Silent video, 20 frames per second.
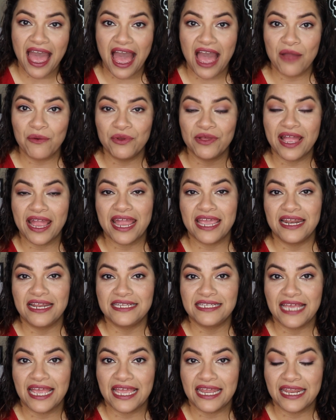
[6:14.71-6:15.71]
I will
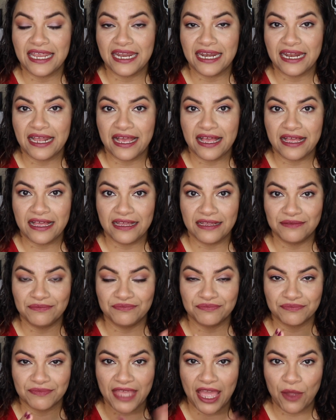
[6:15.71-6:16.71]
annotate it.
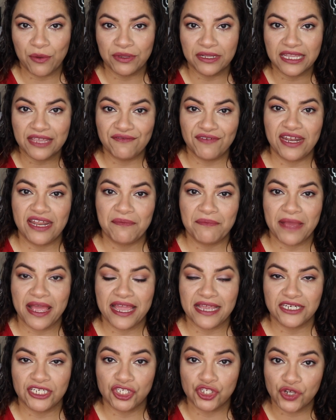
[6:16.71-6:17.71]
I will leave it in
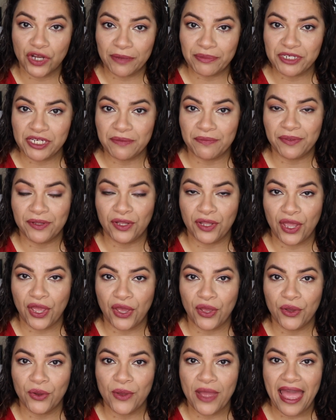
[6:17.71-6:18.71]
my description
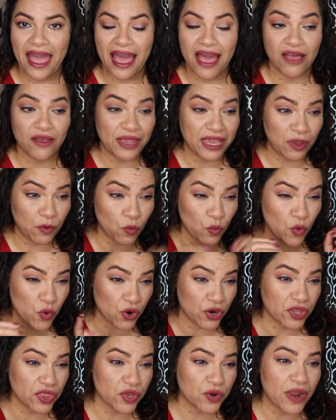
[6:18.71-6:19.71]
below how it
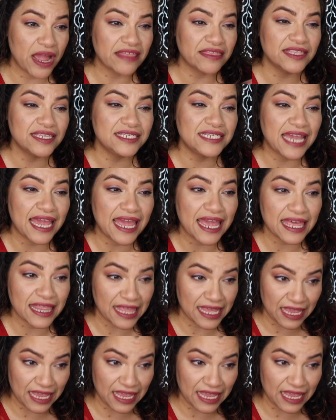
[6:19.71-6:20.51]
wore throughout the day,